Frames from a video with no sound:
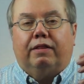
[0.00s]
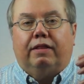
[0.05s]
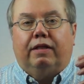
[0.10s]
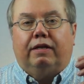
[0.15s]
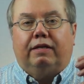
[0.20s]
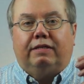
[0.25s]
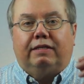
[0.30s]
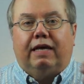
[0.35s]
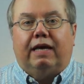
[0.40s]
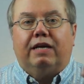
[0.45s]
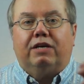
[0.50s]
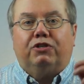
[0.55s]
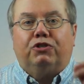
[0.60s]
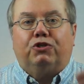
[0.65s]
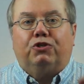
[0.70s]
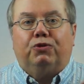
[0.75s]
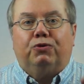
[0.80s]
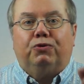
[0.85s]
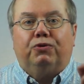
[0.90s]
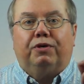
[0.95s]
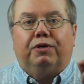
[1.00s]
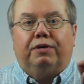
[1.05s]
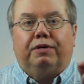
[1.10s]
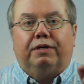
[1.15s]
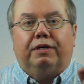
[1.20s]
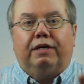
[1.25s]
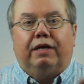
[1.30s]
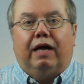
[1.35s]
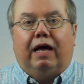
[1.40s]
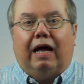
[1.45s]
that Deus
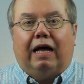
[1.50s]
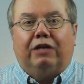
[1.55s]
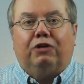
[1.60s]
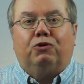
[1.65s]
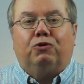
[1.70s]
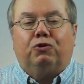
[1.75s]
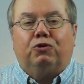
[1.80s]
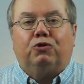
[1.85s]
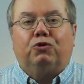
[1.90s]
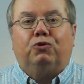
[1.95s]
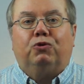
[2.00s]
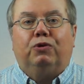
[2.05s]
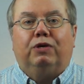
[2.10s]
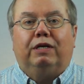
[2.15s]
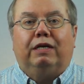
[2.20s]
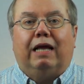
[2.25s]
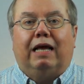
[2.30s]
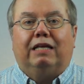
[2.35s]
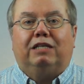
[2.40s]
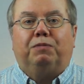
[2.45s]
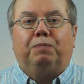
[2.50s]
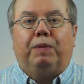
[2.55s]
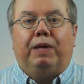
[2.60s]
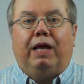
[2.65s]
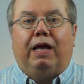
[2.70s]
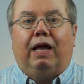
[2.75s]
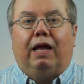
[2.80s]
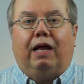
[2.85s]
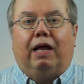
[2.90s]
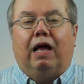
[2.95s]
understood as
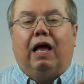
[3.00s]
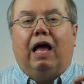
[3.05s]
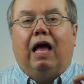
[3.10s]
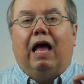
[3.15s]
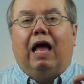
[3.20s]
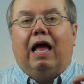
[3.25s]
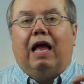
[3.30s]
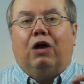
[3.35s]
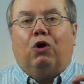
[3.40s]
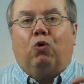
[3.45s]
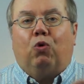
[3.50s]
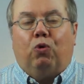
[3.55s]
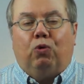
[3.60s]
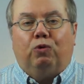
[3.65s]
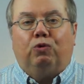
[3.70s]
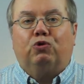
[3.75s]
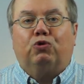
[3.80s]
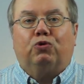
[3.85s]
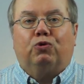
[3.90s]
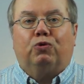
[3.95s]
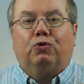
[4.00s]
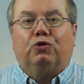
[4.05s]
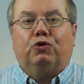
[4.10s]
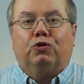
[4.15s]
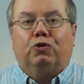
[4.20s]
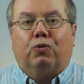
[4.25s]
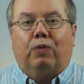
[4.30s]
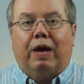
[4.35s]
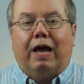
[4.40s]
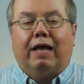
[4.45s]
being crucial
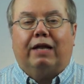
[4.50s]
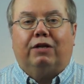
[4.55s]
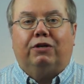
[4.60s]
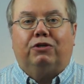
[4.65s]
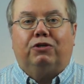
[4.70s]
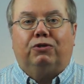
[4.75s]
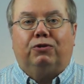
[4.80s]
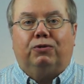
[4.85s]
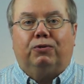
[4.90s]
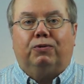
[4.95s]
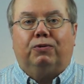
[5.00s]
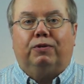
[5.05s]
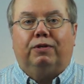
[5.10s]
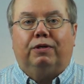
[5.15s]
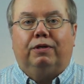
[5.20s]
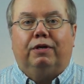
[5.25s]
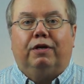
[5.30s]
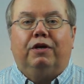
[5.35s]
to gratitude,